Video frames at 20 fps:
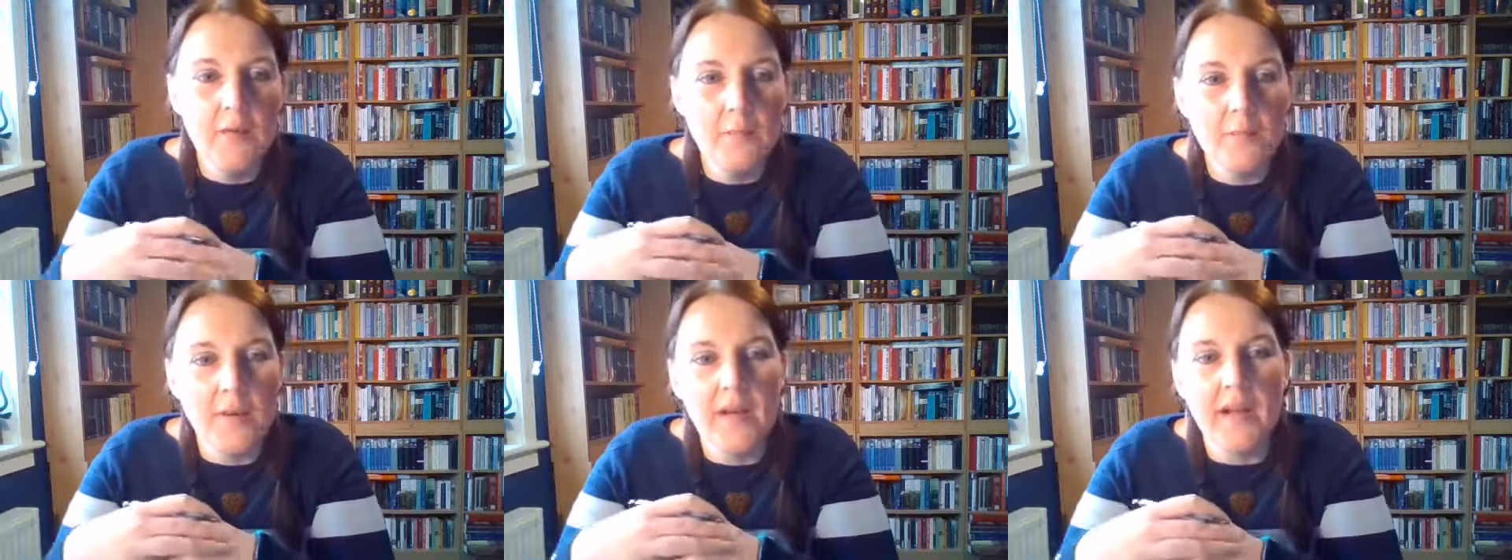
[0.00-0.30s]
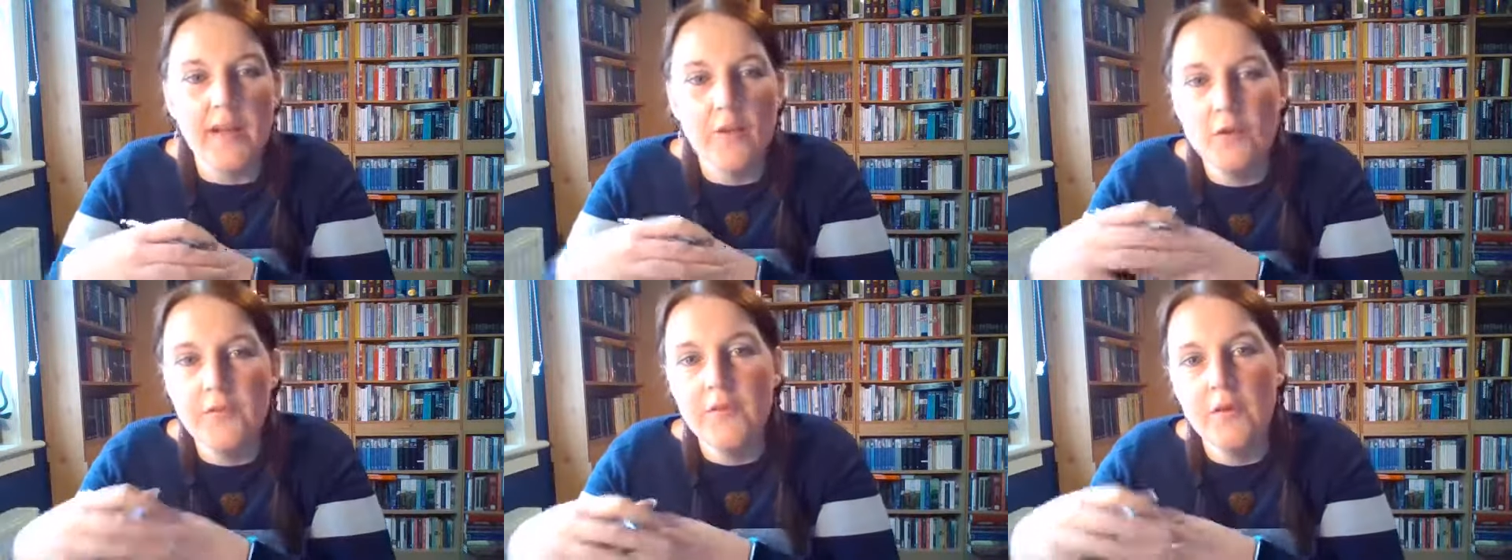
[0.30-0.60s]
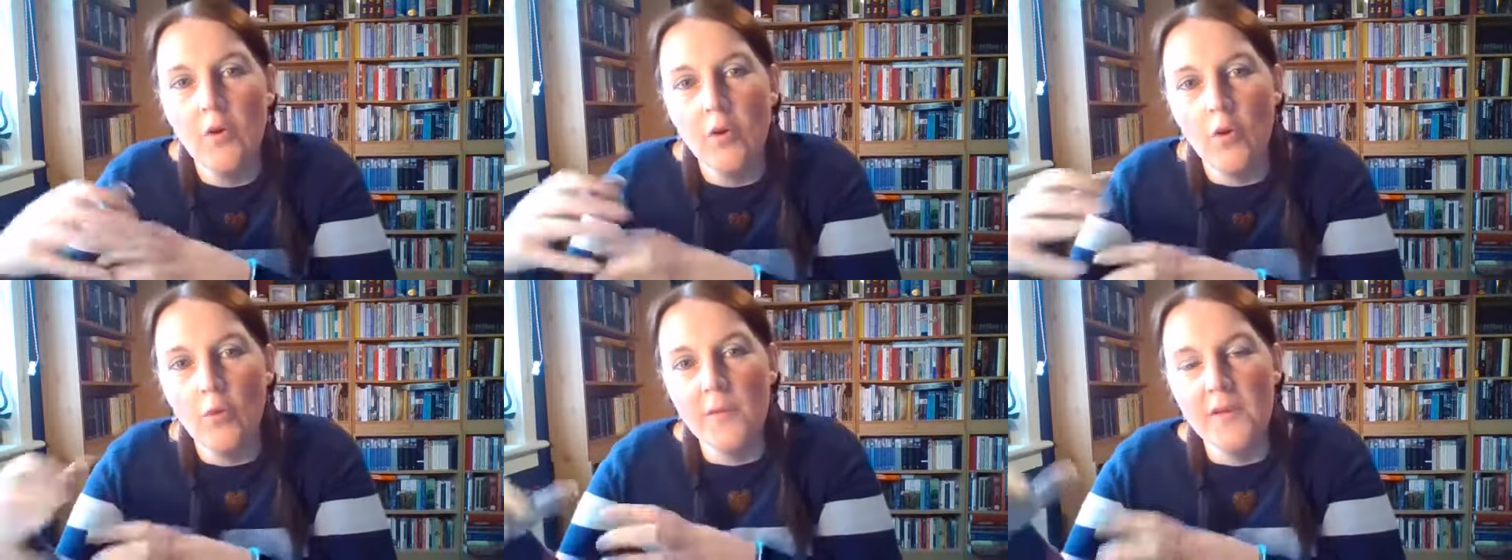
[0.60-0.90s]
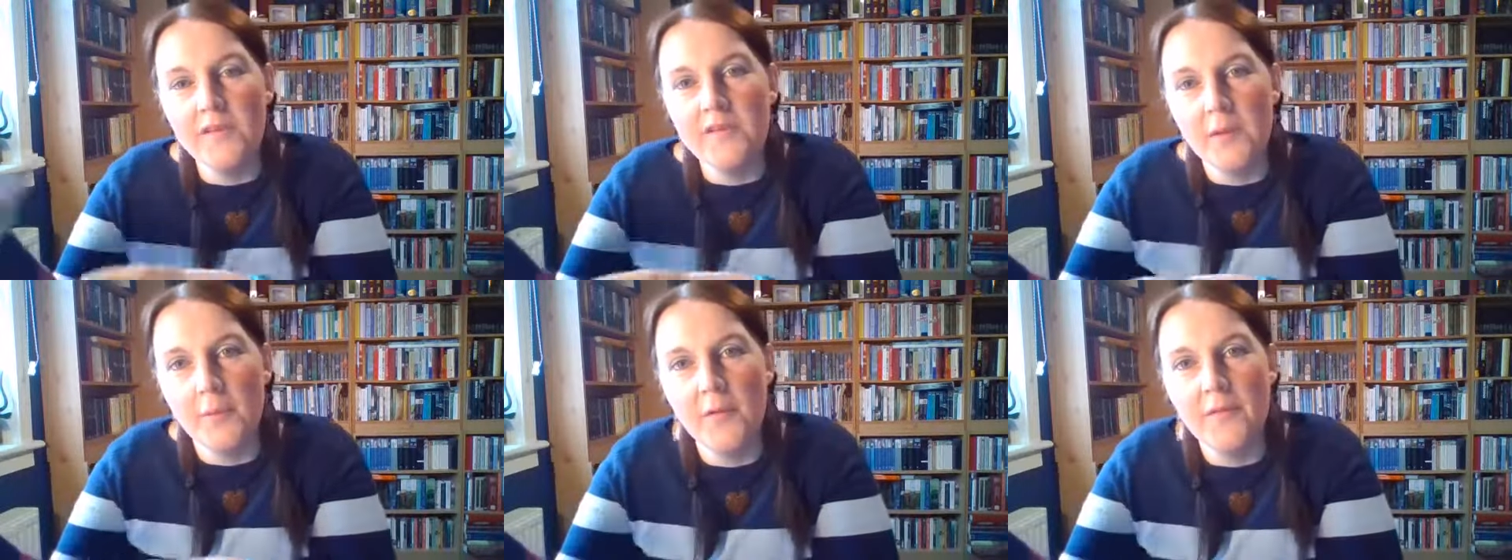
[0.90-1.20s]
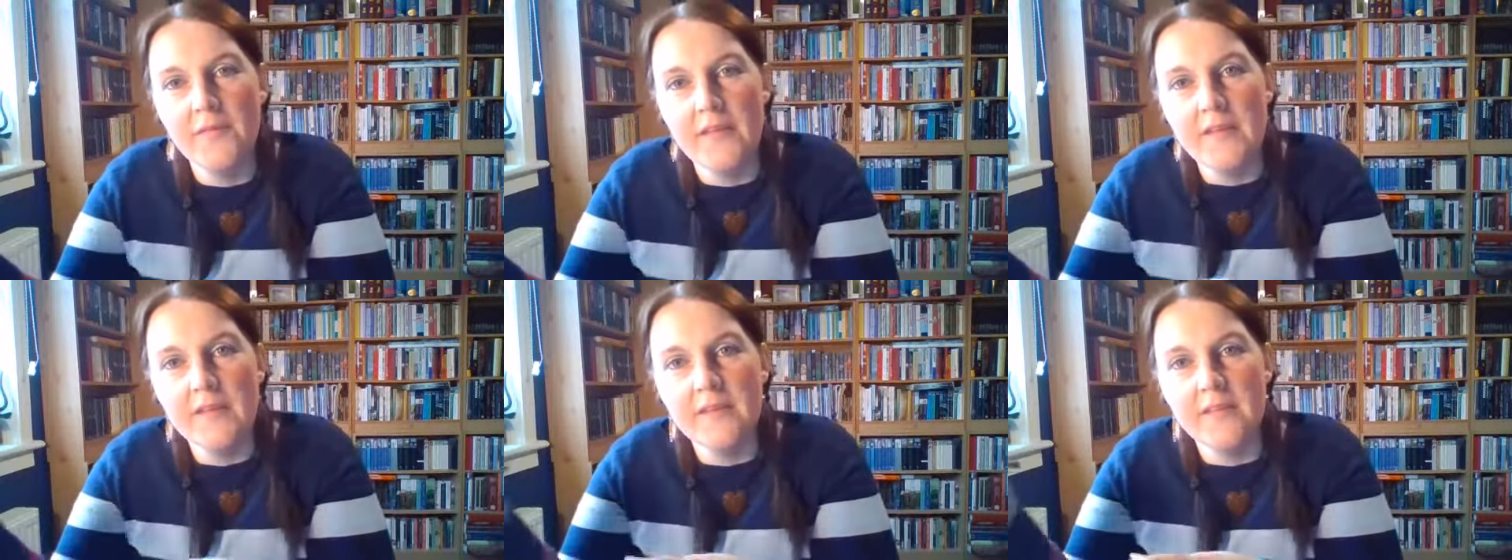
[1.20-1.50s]
But I also hope that some
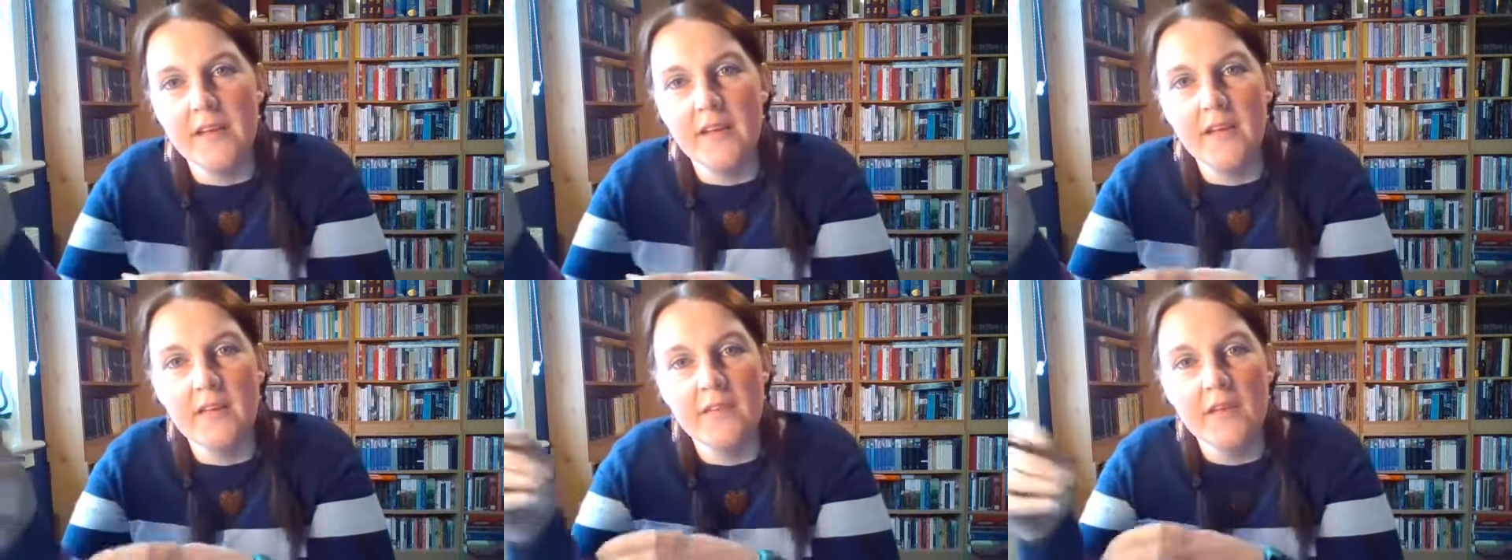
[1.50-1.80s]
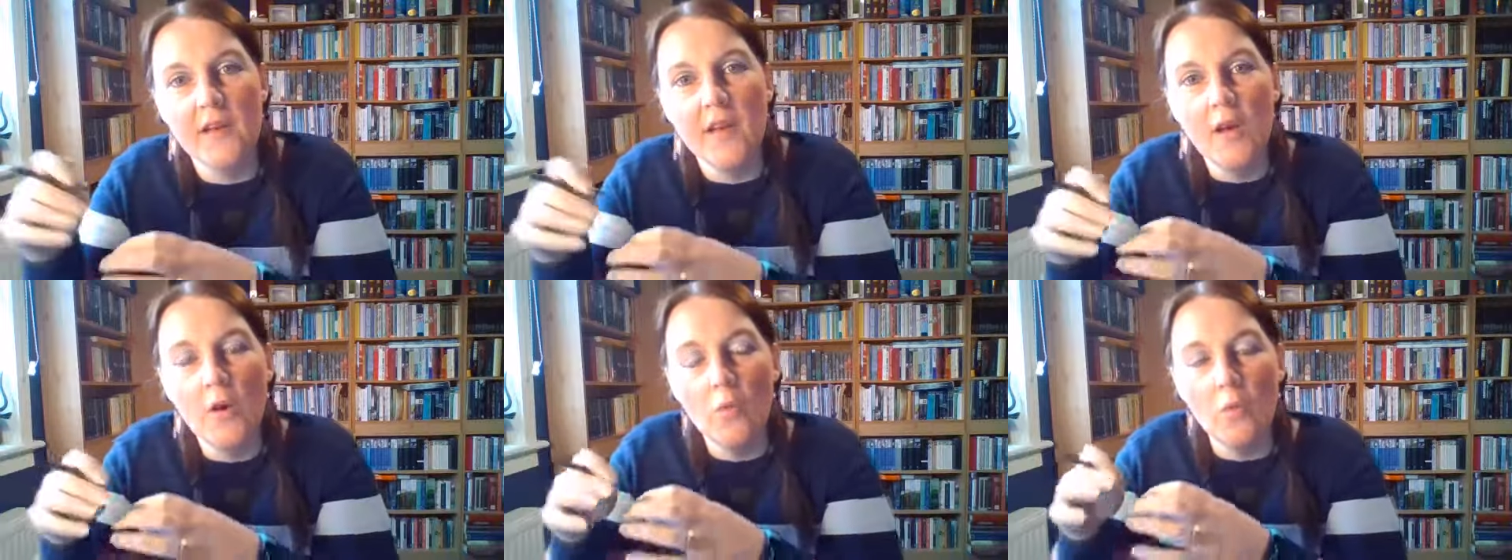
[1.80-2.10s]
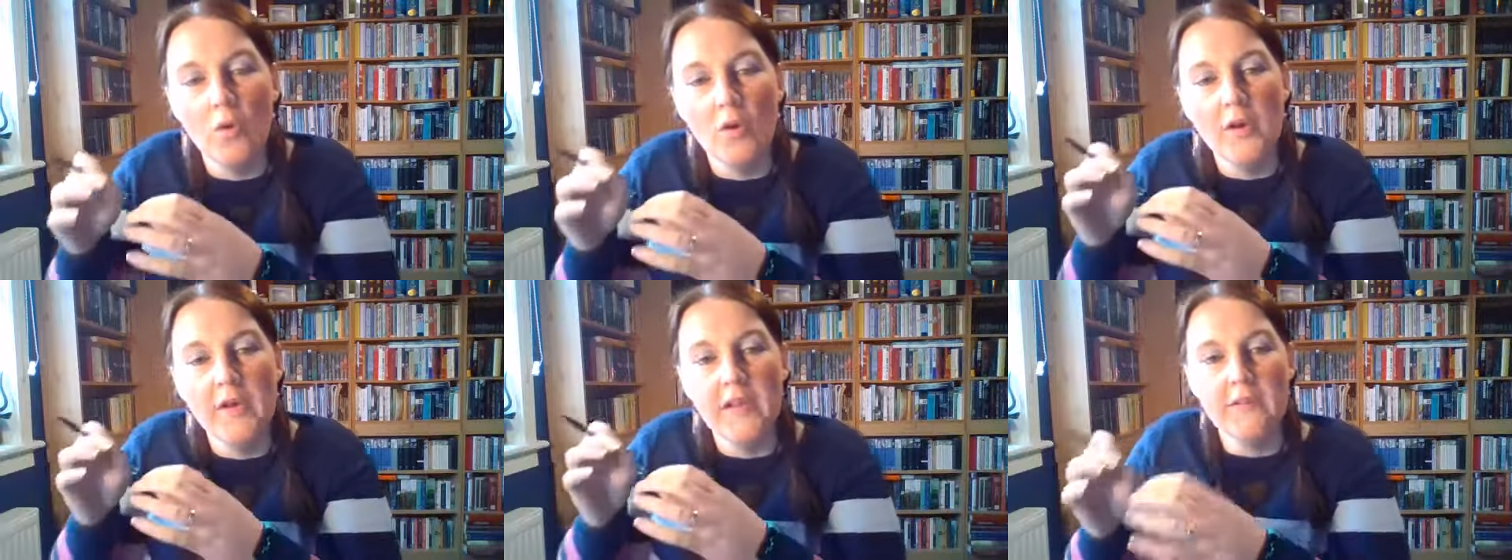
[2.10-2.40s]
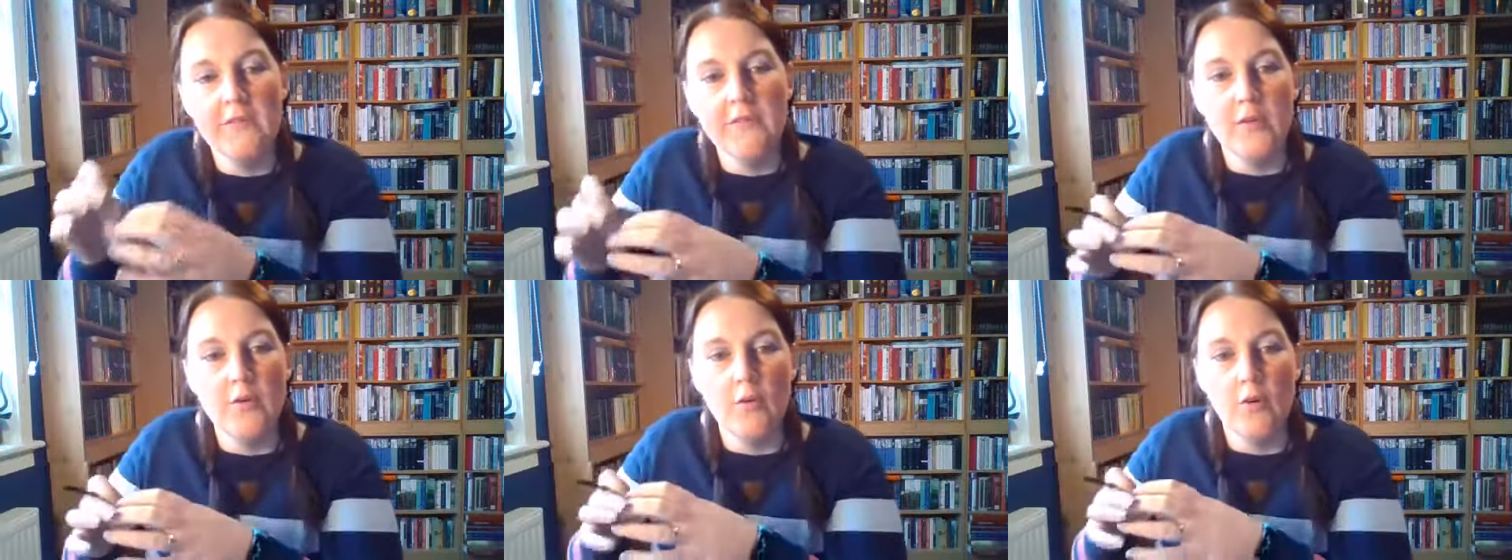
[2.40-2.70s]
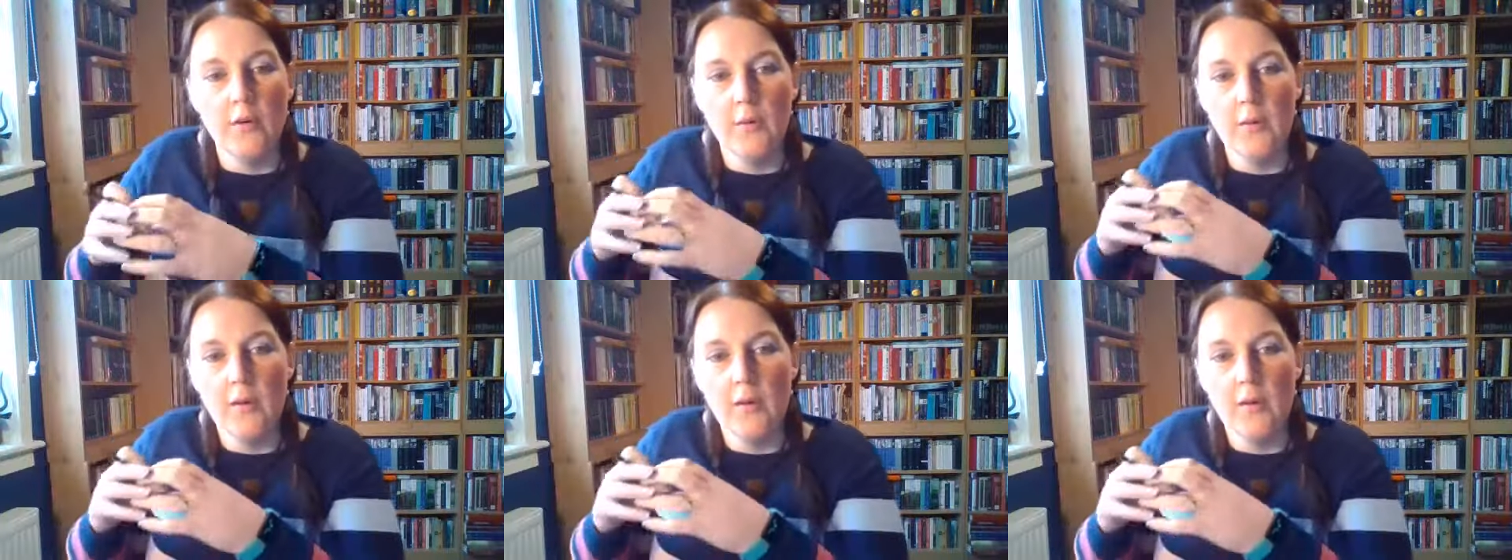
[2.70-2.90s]
of these things will give you